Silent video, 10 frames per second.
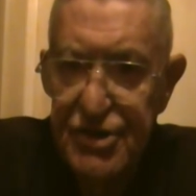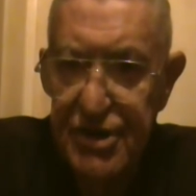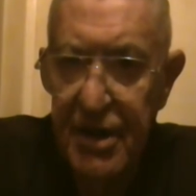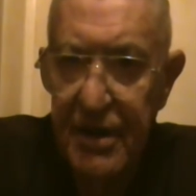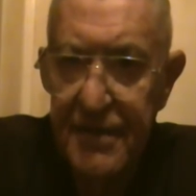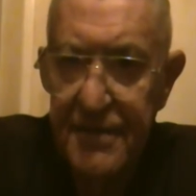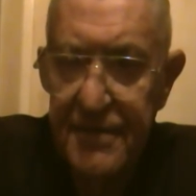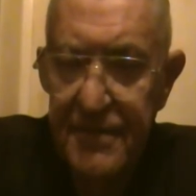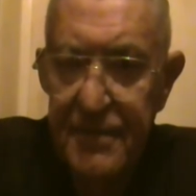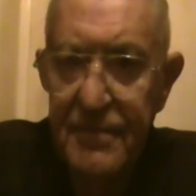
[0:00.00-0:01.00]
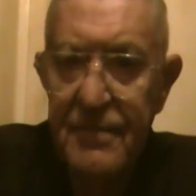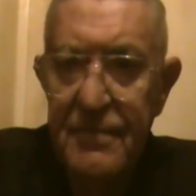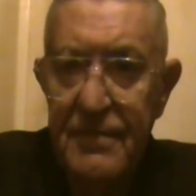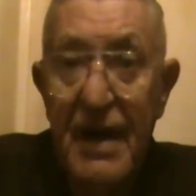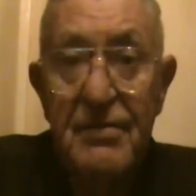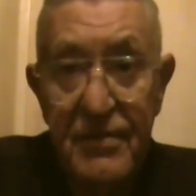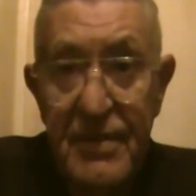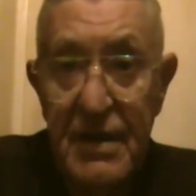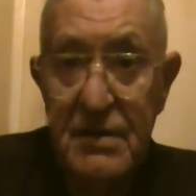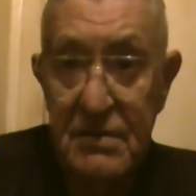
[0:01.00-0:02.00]
chart rather
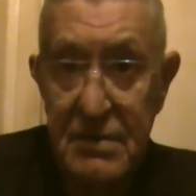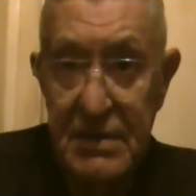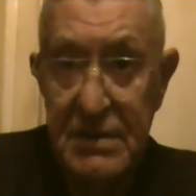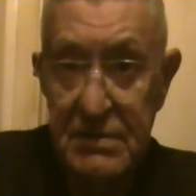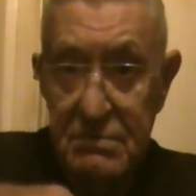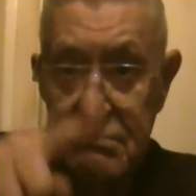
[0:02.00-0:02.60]
than the